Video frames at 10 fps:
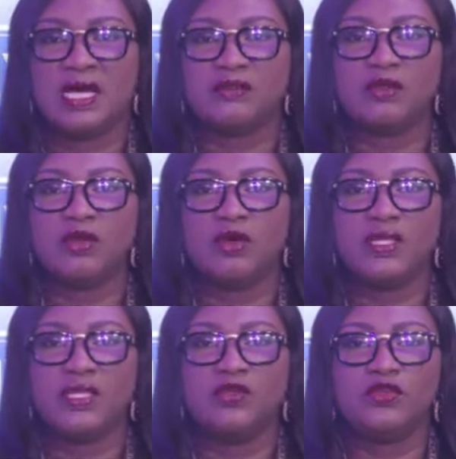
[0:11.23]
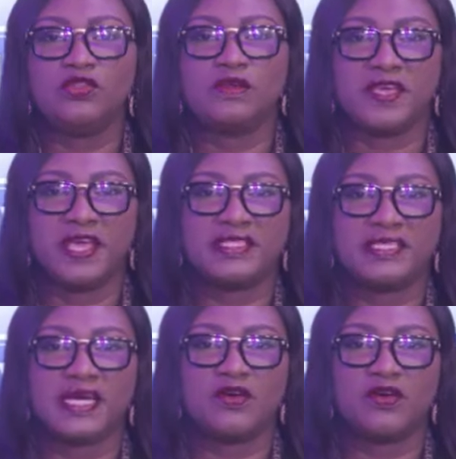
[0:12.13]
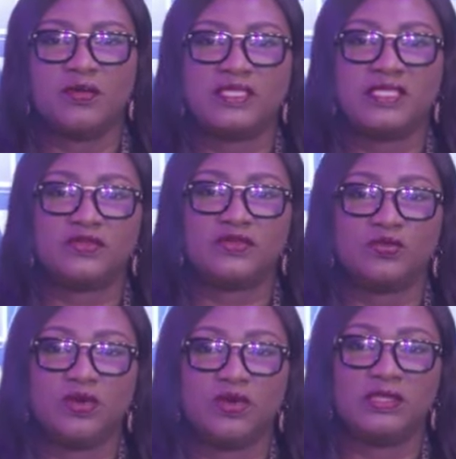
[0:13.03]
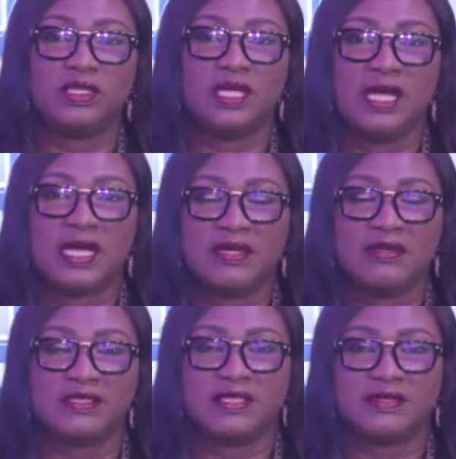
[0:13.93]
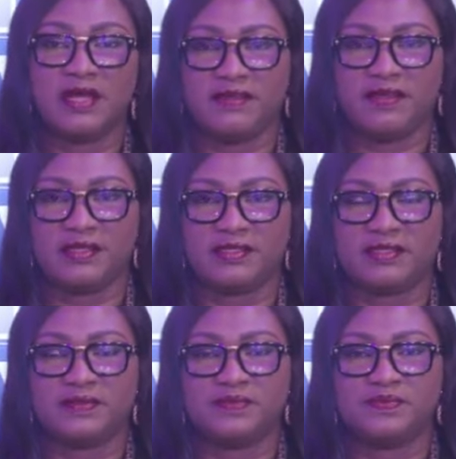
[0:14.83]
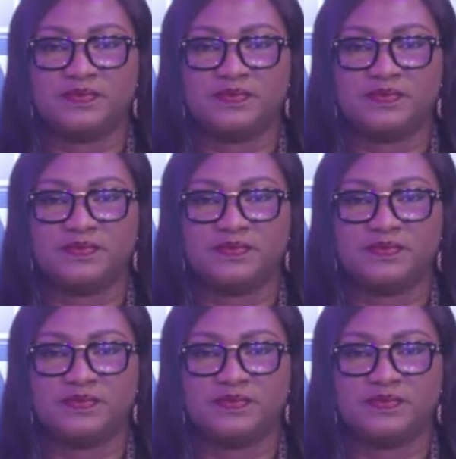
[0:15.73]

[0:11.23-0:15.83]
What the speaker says: outlawing the use of caretaker committees to run council affairs.